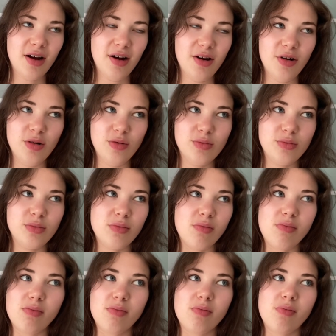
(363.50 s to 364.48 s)

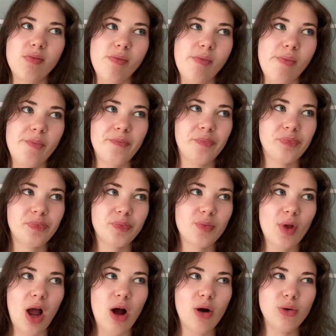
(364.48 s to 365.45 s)
and
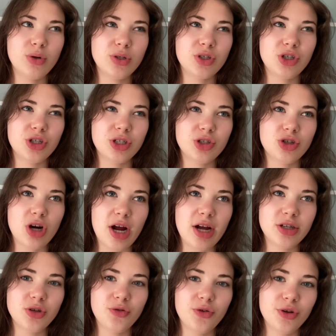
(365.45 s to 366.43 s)
I was just
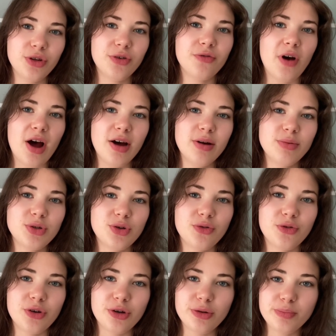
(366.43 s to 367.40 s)
trying to feel the vibes,
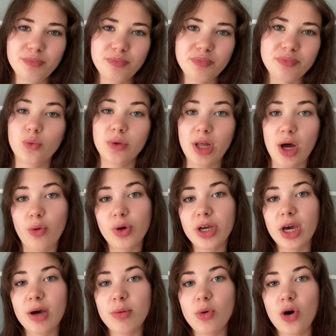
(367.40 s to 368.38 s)
you feel? Now
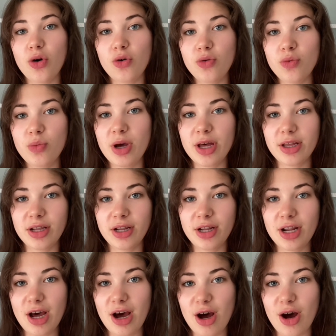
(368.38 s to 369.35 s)
we came home
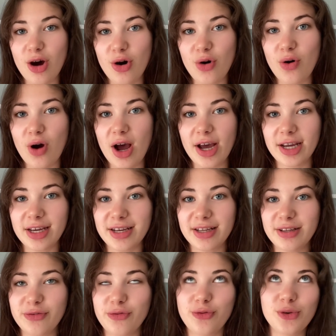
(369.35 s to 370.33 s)
and now I
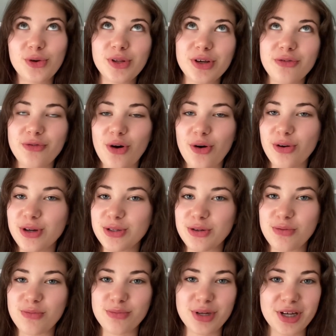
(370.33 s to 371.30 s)
can fully focus
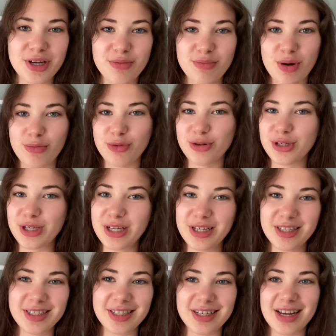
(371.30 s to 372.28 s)
on me and my
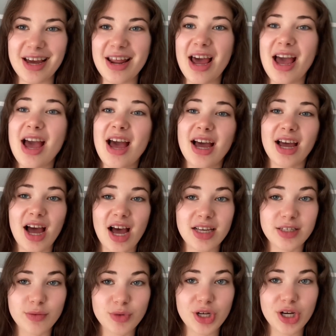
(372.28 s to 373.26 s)
routines again.
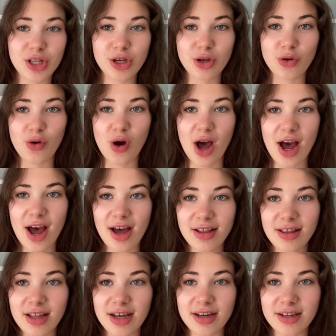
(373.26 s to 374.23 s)
Guys, I'm telling you, I
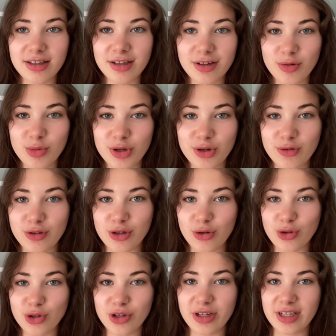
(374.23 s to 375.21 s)
had like a little bit of
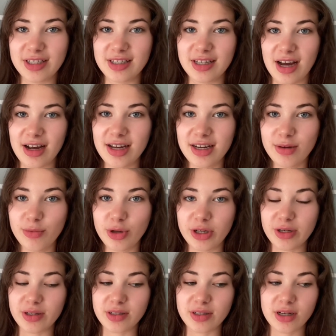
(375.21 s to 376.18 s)
social anxiety
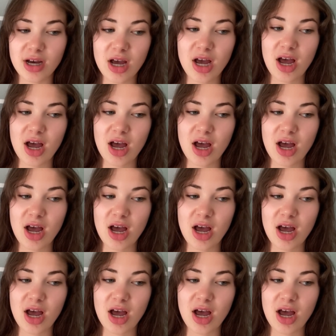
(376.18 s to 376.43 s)
because